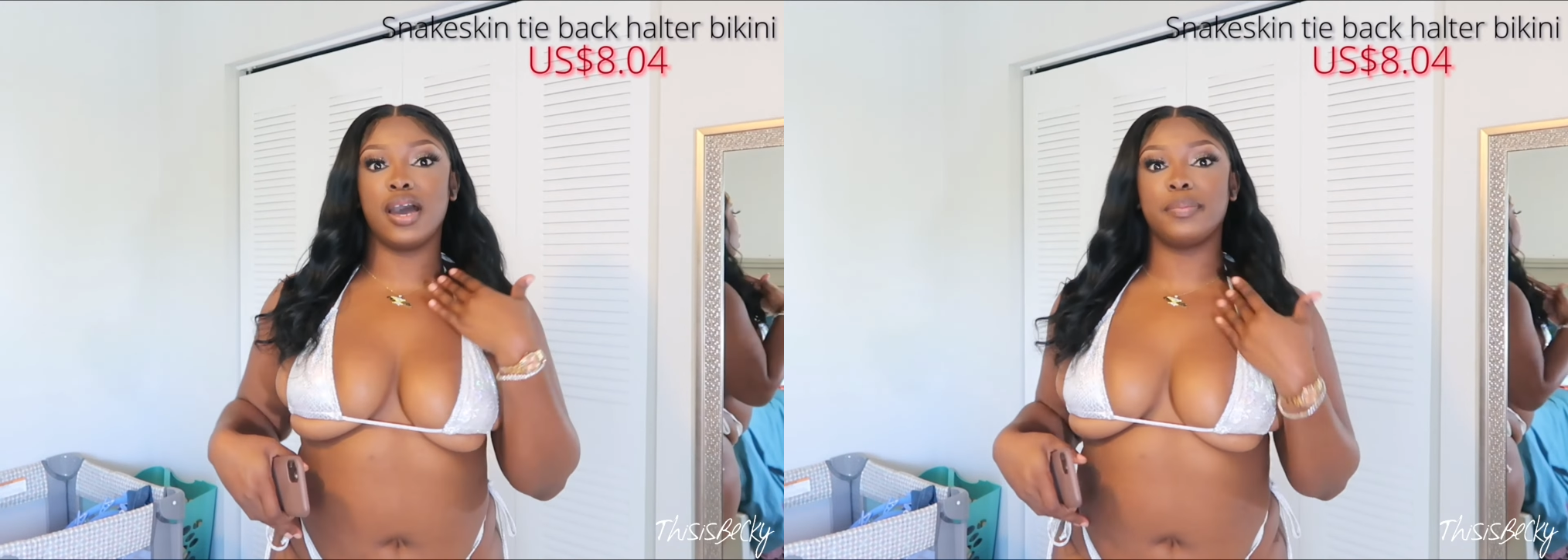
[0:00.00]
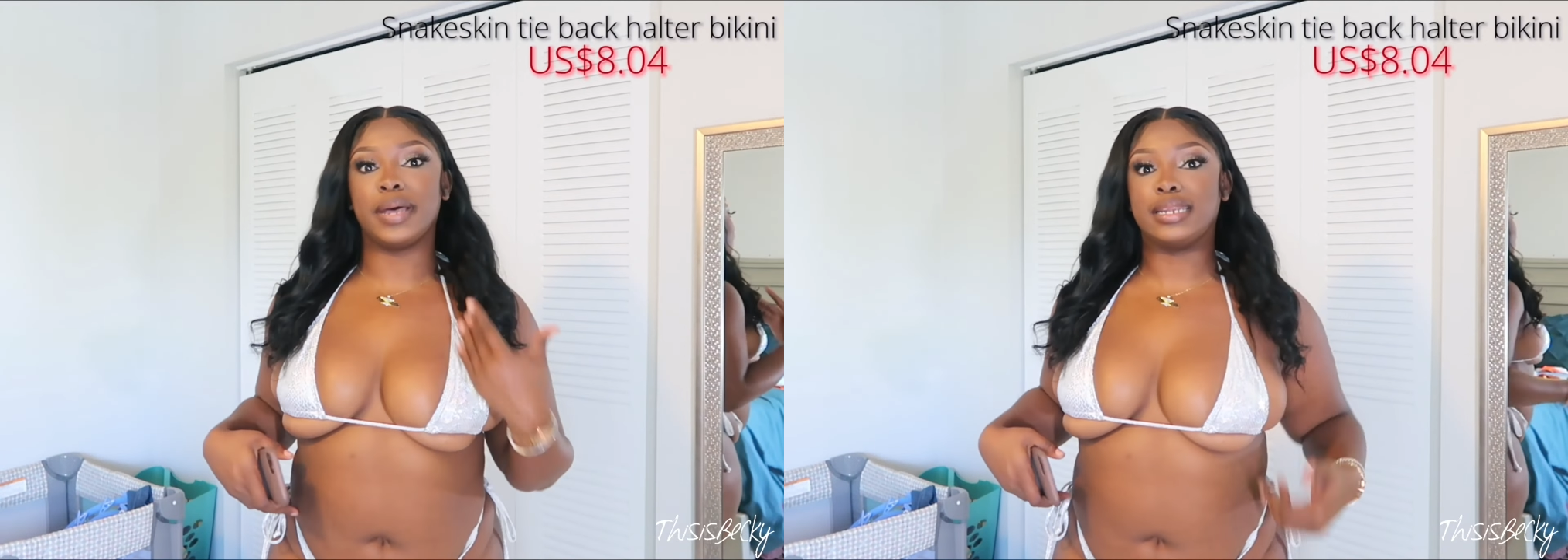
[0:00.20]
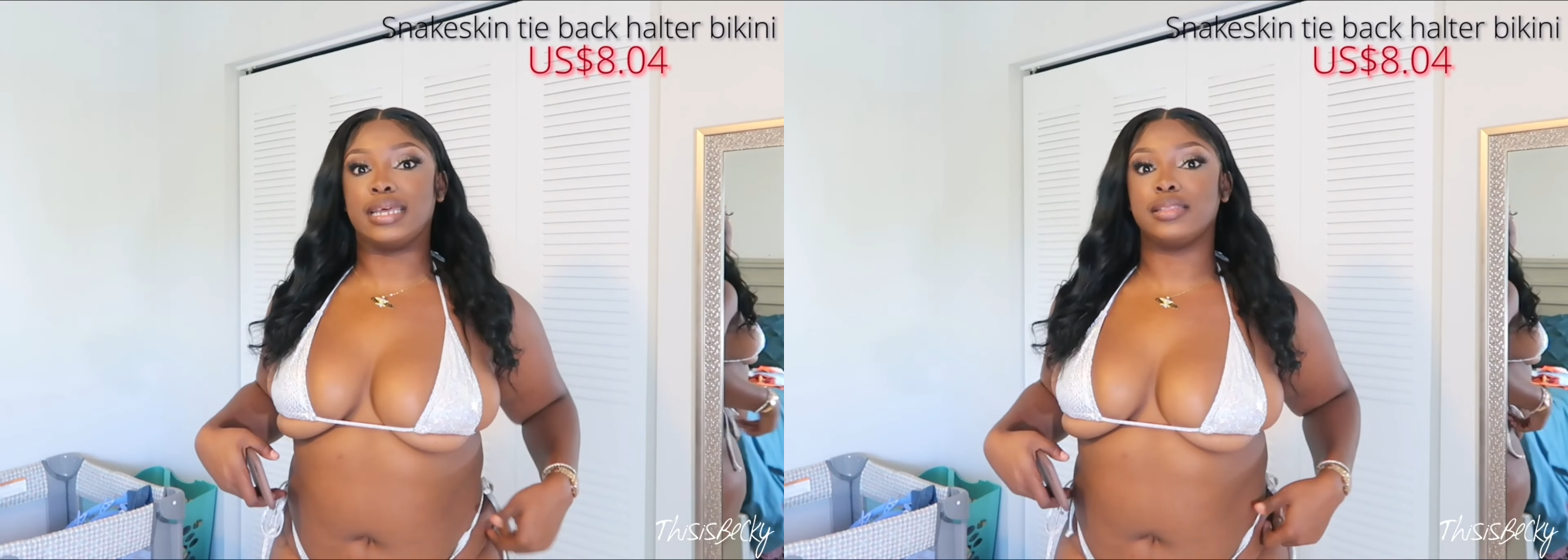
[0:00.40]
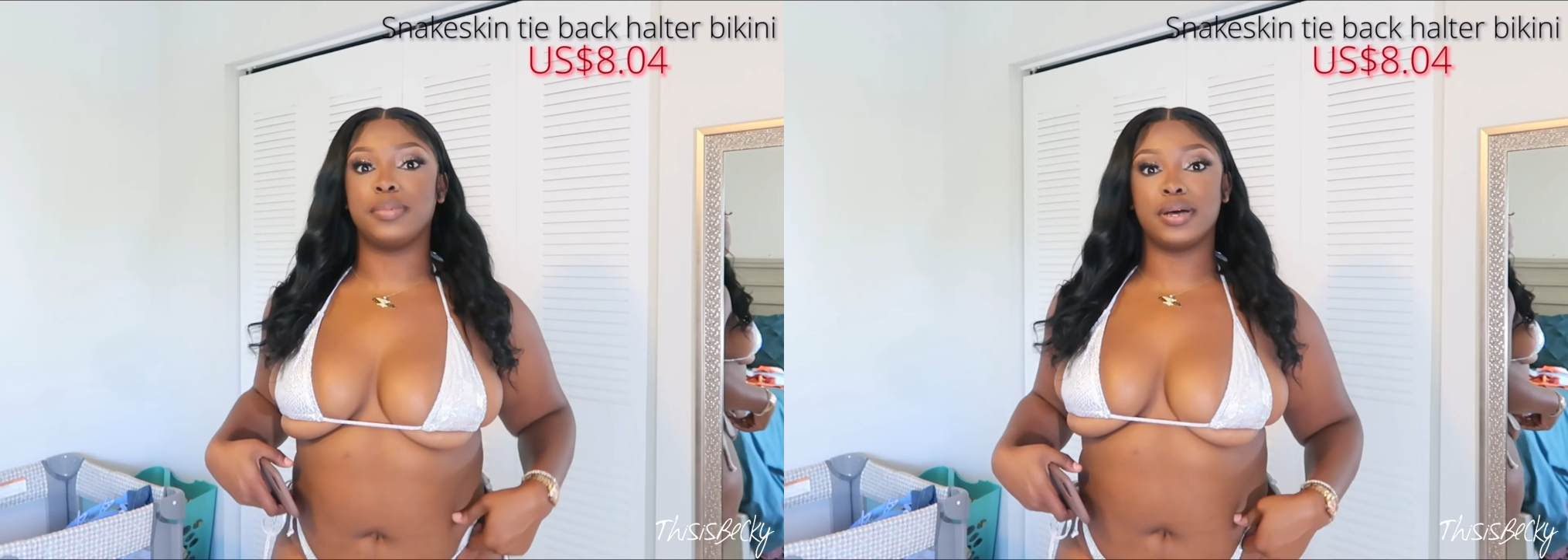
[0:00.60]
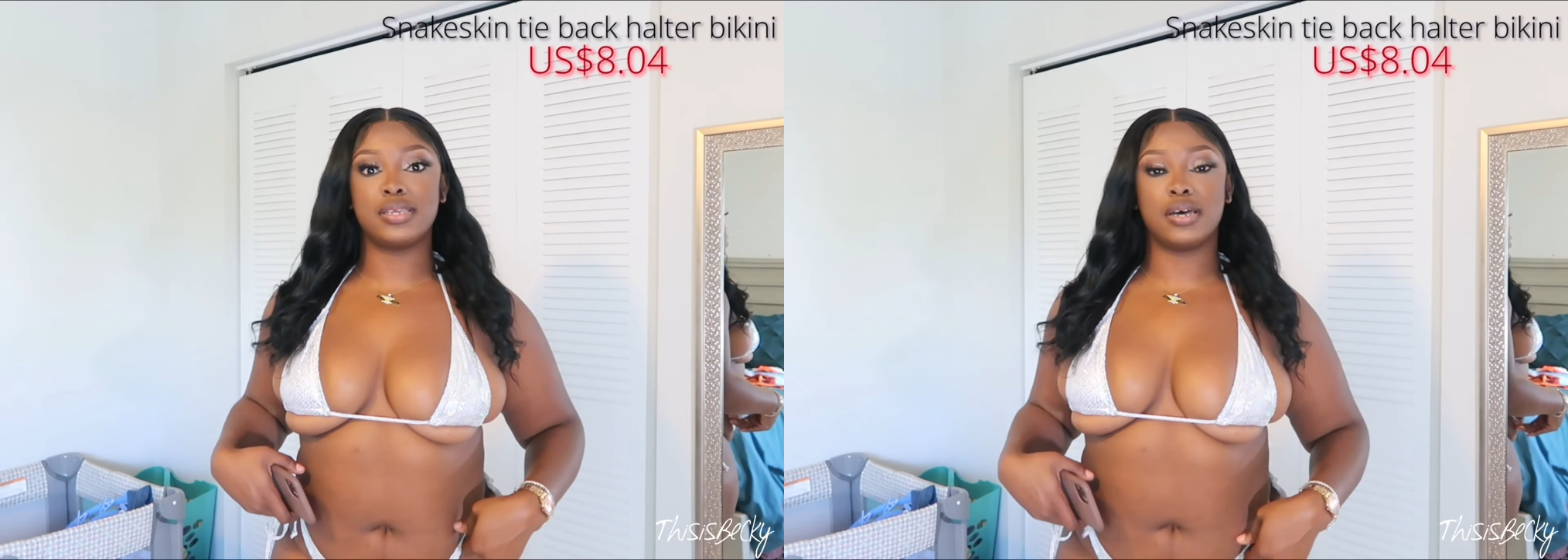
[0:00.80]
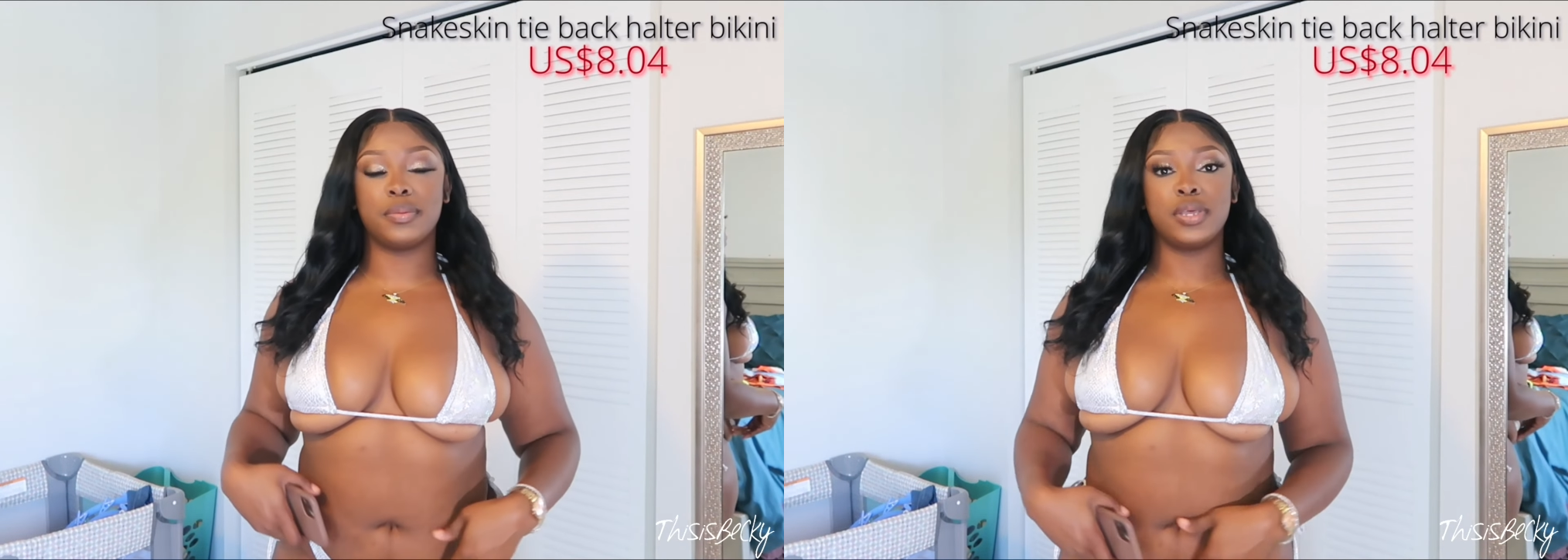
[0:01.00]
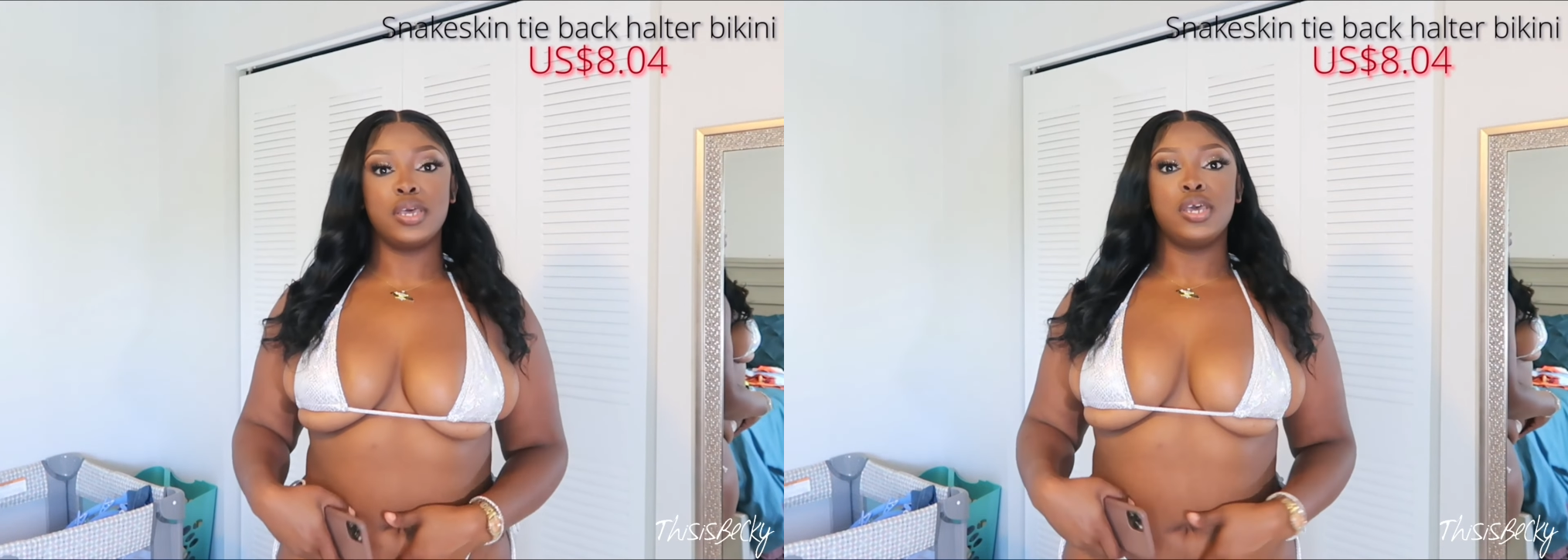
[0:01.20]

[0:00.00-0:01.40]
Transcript: top and at the bottom,